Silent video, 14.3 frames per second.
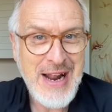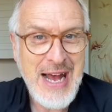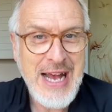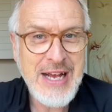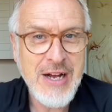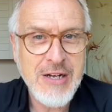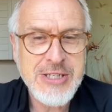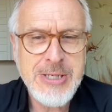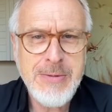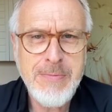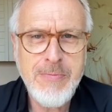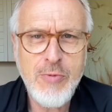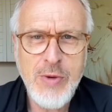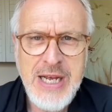I got
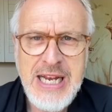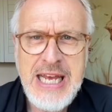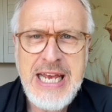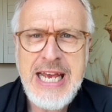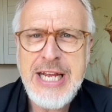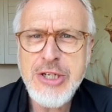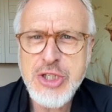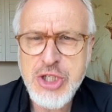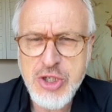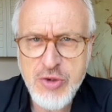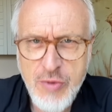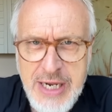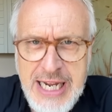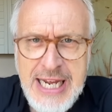some really
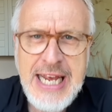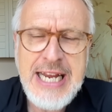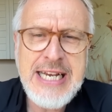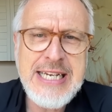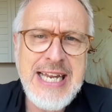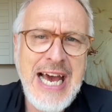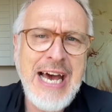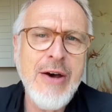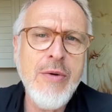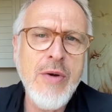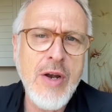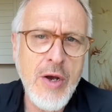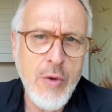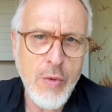intriguing
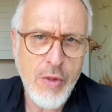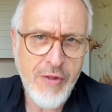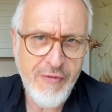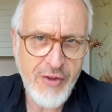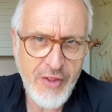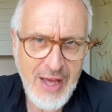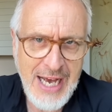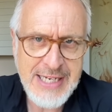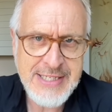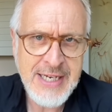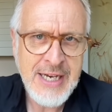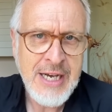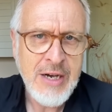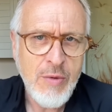downloads for that,
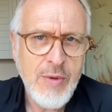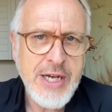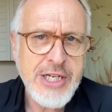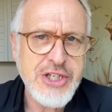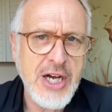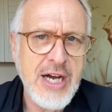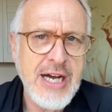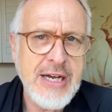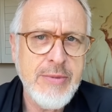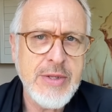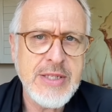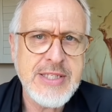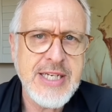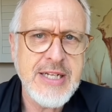which I
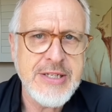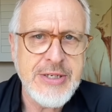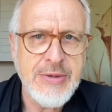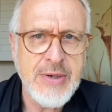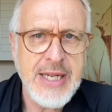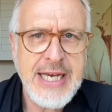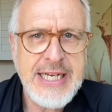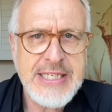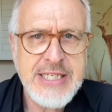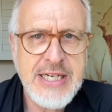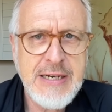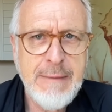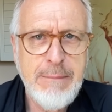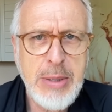will tell you later.